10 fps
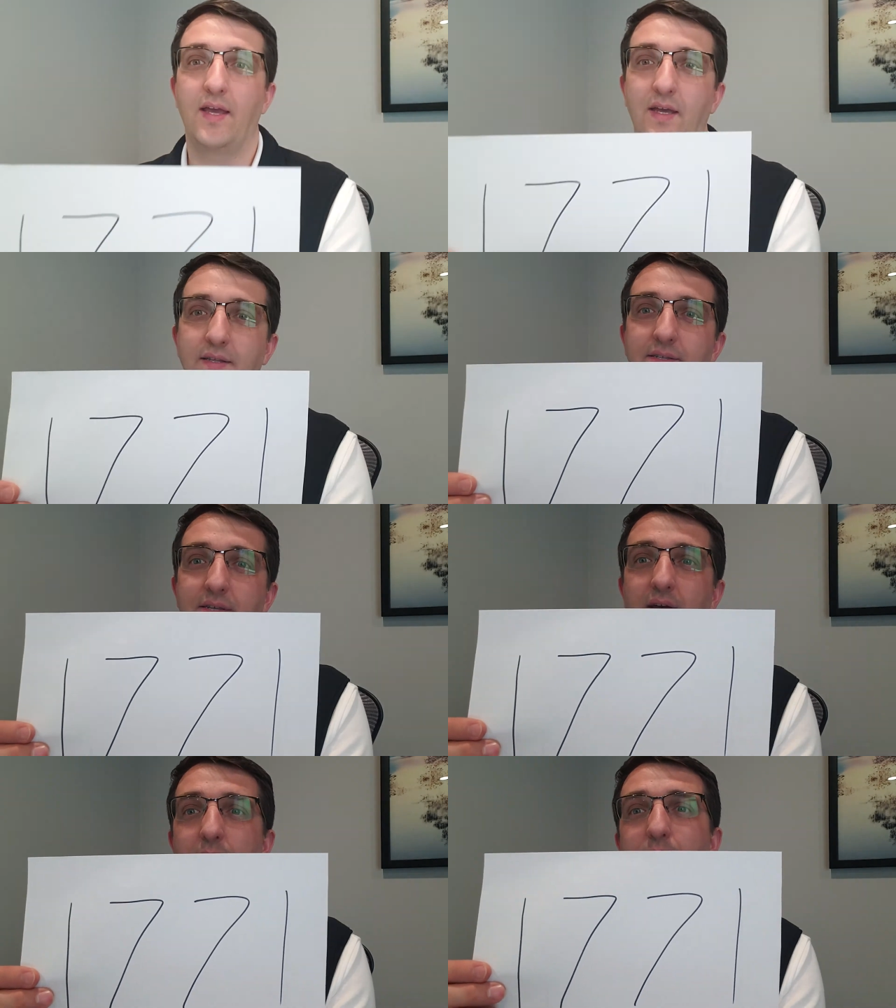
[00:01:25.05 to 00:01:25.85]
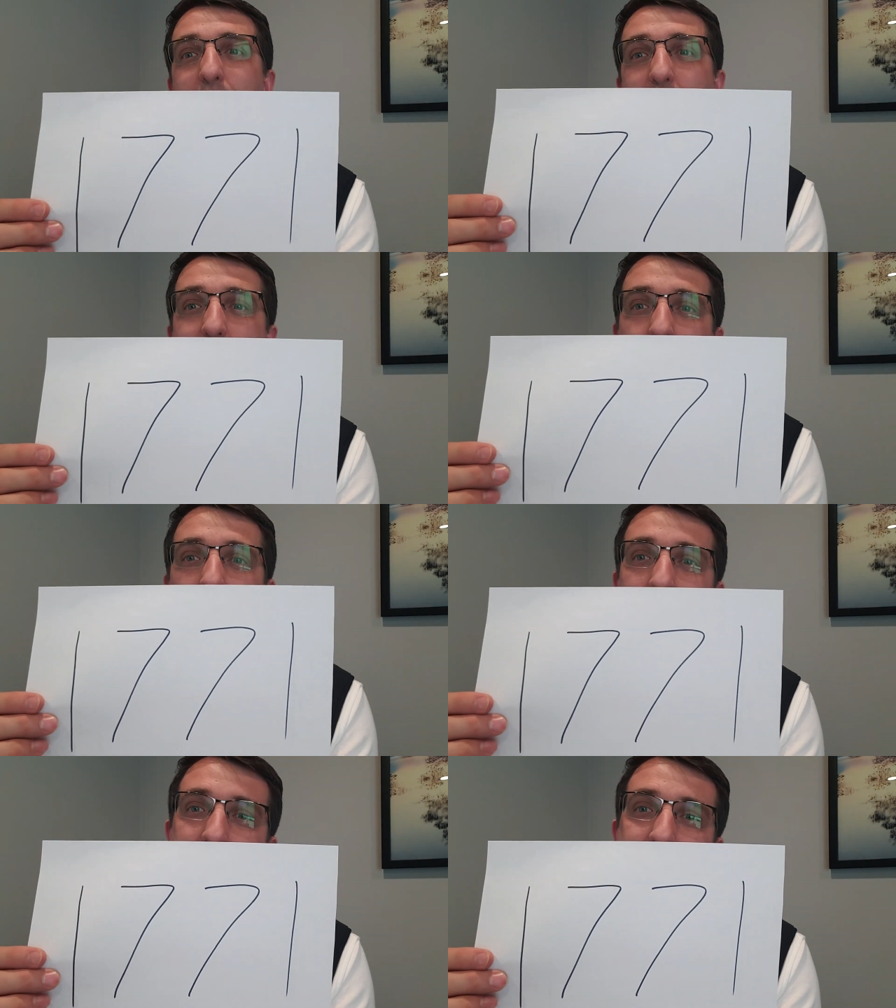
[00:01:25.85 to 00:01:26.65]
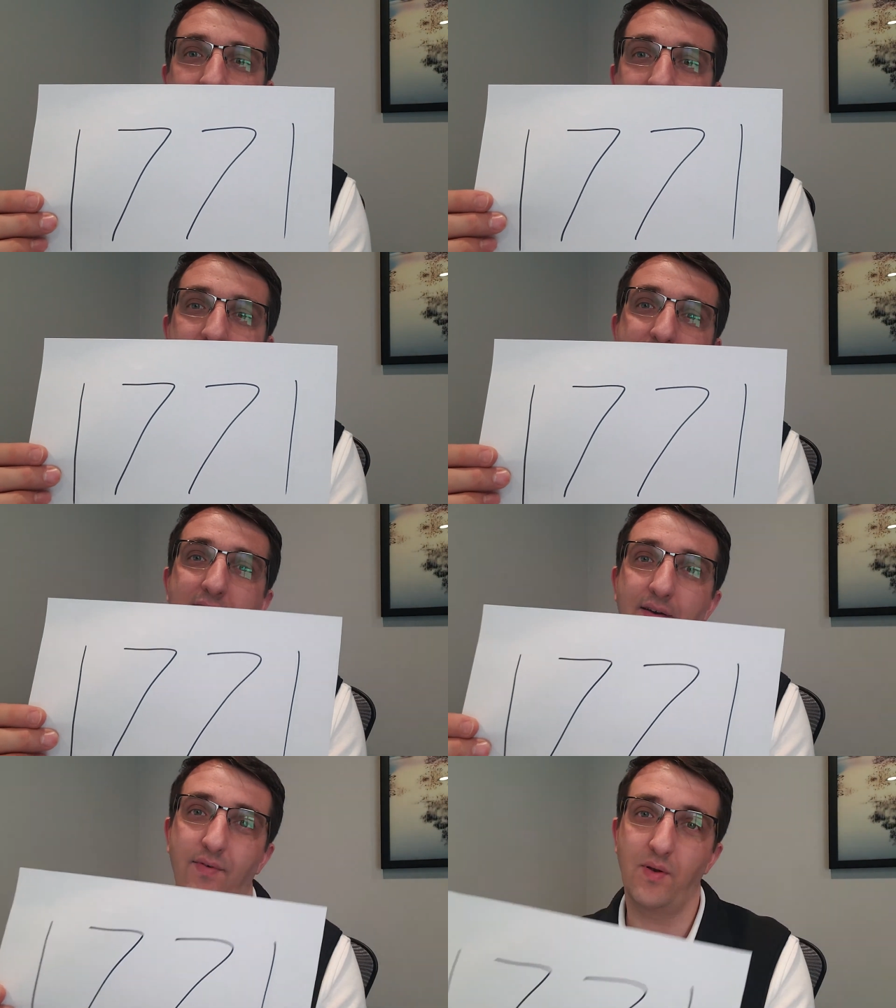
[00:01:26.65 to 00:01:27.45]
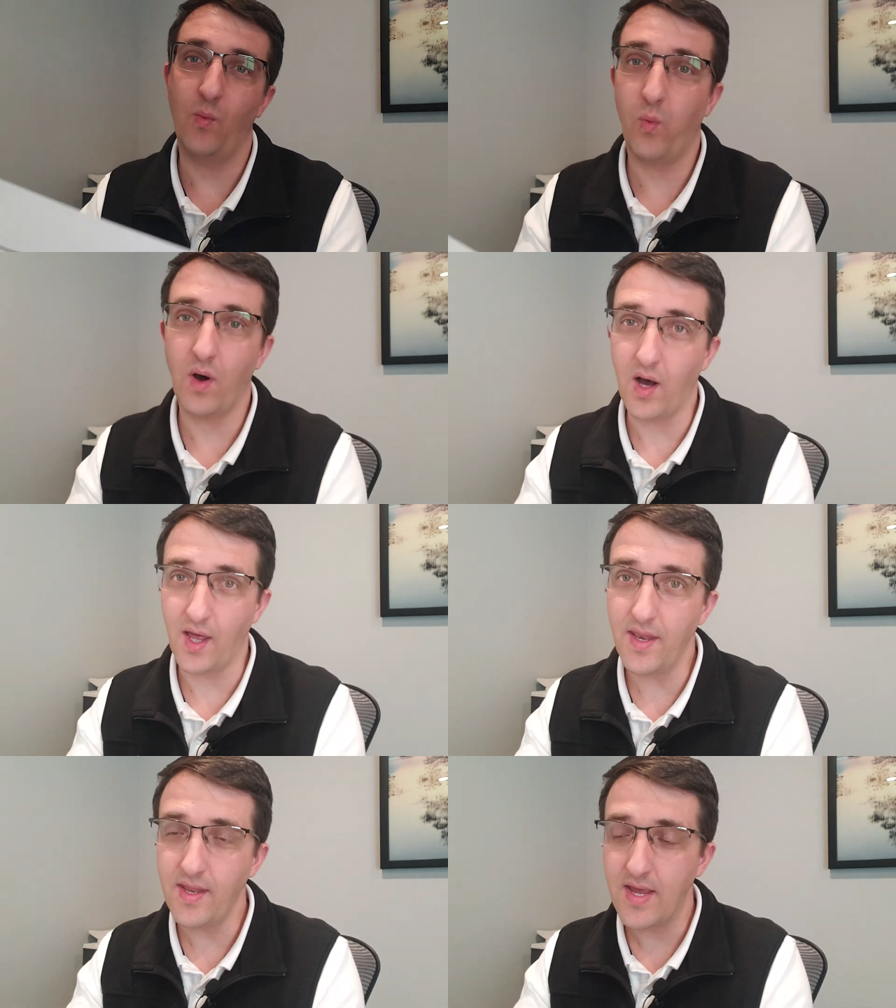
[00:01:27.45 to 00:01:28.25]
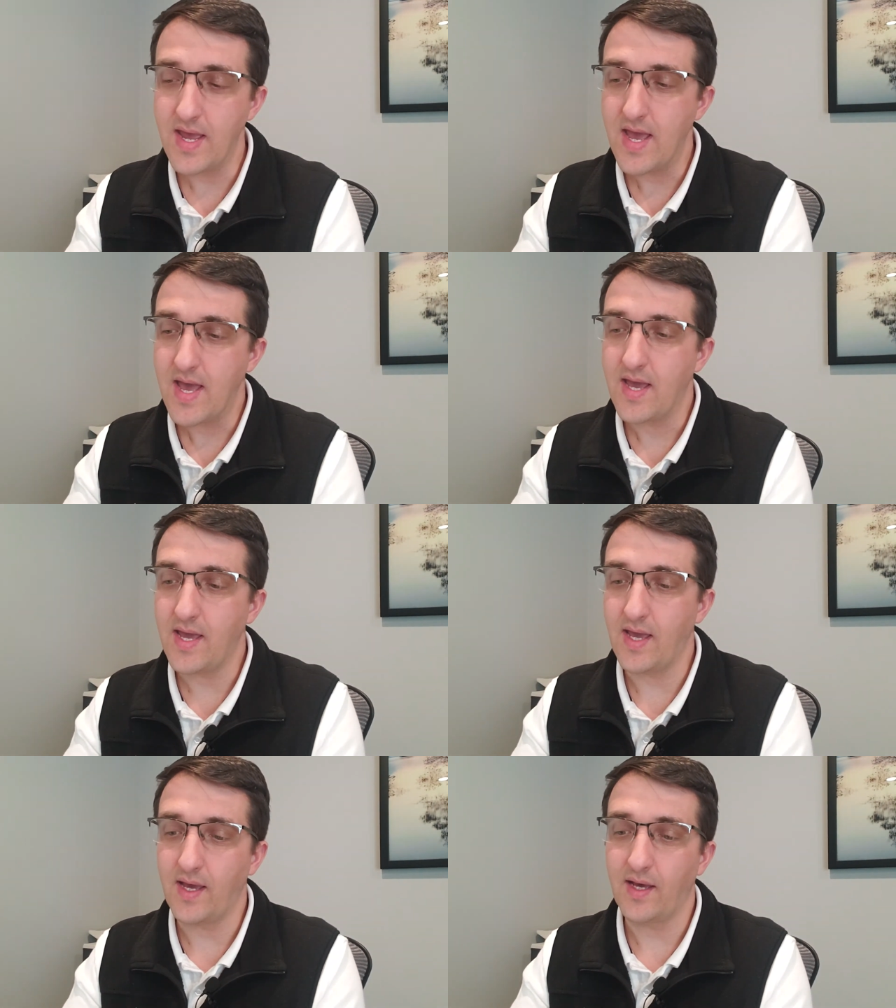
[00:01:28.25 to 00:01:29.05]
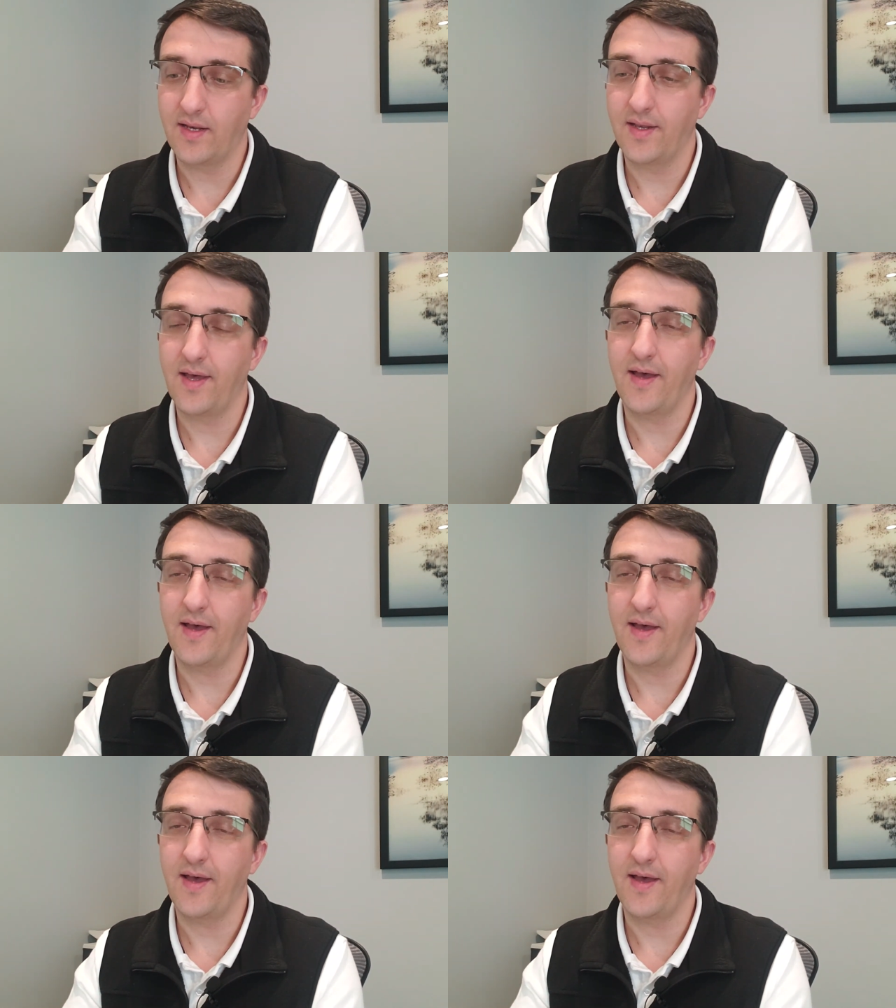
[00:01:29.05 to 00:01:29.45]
It's Bill 1771, and